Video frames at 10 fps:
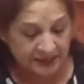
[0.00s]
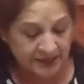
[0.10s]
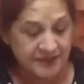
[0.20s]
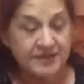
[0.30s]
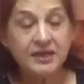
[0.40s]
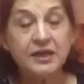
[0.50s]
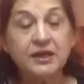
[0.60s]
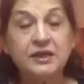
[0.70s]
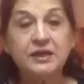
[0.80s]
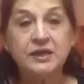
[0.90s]
This is
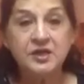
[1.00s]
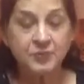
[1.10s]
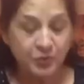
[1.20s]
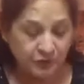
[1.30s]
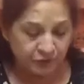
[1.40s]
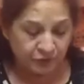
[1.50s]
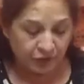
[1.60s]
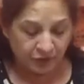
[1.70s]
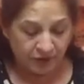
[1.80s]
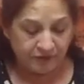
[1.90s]
a
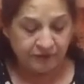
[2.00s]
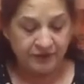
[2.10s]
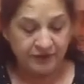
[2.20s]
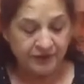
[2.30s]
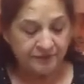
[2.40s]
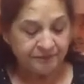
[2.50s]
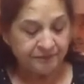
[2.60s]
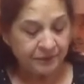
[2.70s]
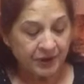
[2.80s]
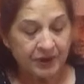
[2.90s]
teaspoonful of
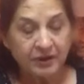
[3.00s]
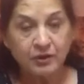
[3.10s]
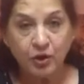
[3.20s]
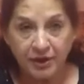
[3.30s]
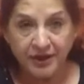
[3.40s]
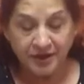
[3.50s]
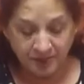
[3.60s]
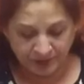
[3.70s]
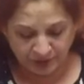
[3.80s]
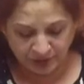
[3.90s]
coriander
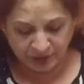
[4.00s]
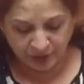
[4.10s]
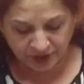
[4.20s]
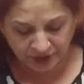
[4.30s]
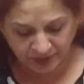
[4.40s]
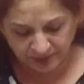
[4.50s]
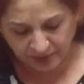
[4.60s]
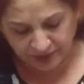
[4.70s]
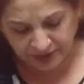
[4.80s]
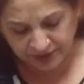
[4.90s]
powder,
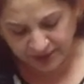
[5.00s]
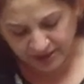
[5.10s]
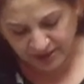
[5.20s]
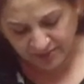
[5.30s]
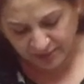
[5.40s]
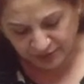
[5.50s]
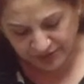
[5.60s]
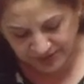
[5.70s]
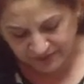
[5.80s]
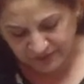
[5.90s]
dhania powder
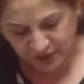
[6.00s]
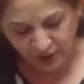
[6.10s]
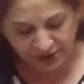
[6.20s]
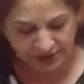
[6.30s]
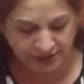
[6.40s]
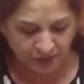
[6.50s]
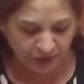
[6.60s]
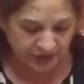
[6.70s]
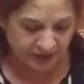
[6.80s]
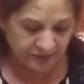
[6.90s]
as we call it,
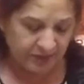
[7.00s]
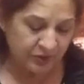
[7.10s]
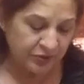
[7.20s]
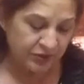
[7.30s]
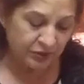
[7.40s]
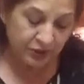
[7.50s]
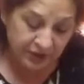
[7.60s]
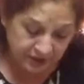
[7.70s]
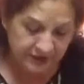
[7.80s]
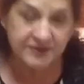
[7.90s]
coriander powder,
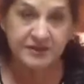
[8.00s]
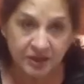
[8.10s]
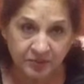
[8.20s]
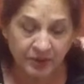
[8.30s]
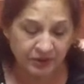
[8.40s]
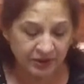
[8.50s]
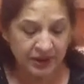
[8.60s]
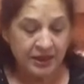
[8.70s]
coriander seed powder.